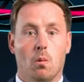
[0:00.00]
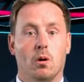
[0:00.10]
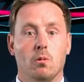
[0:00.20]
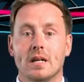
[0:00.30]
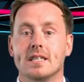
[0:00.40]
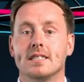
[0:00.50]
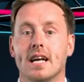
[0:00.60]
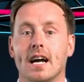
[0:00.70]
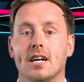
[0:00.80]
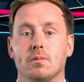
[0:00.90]
We will
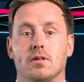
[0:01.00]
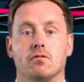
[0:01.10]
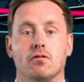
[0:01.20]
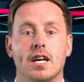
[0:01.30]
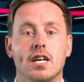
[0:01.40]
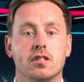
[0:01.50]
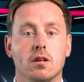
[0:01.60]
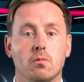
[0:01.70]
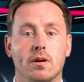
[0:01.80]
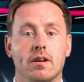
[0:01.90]
start with the
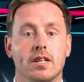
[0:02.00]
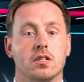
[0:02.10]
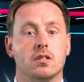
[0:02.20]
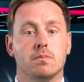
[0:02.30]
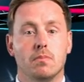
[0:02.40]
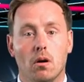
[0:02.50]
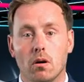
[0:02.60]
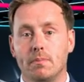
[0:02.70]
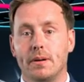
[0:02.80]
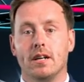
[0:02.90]
regional winner in the
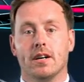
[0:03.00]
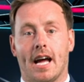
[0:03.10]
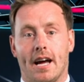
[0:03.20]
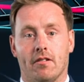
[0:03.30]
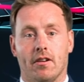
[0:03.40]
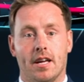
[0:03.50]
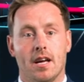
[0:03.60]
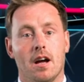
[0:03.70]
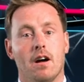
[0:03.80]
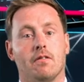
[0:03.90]
small builder category
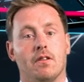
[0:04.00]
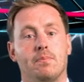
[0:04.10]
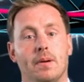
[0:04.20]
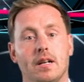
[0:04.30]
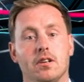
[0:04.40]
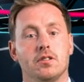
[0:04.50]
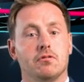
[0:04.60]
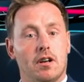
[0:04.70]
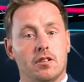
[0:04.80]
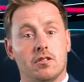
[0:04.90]
for builders
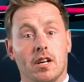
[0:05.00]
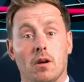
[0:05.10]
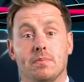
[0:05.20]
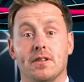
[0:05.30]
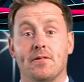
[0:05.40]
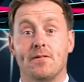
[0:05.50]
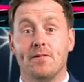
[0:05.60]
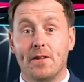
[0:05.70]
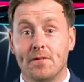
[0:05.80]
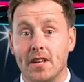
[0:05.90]
registering up to
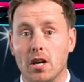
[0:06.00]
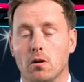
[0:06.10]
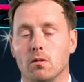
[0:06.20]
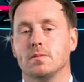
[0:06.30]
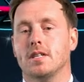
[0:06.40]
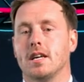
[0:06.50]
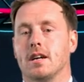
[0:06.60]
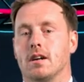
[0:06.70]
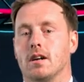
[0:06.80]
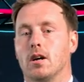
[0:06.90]
50 homes a
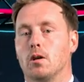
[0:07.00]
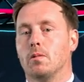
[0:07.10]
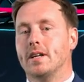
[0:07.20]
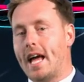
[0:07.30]
year with